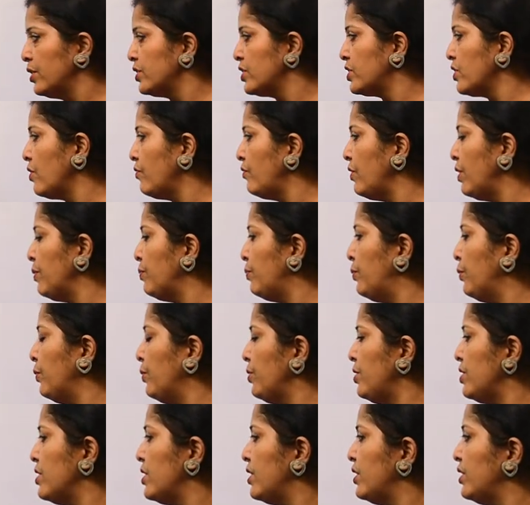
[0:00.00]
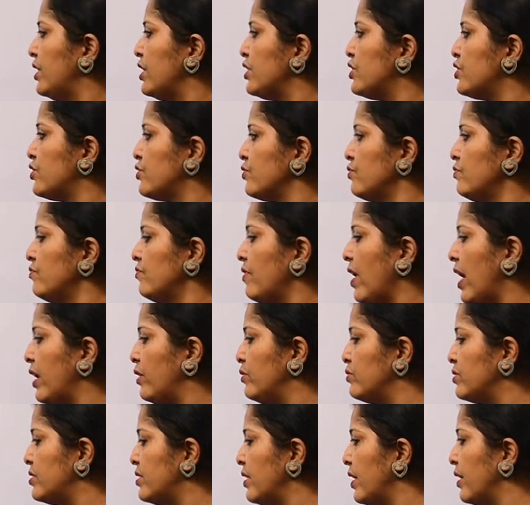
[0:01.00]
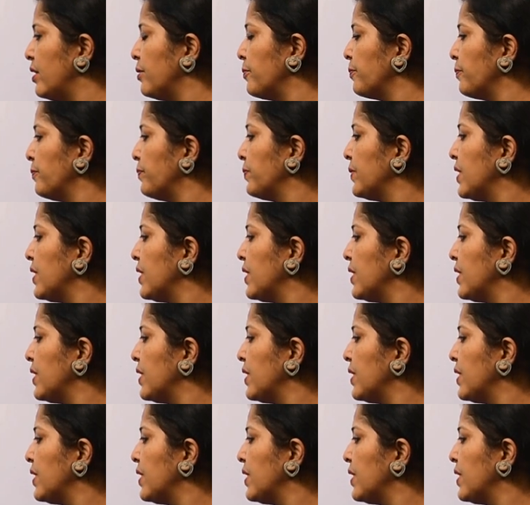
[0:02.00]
So we put these two values there.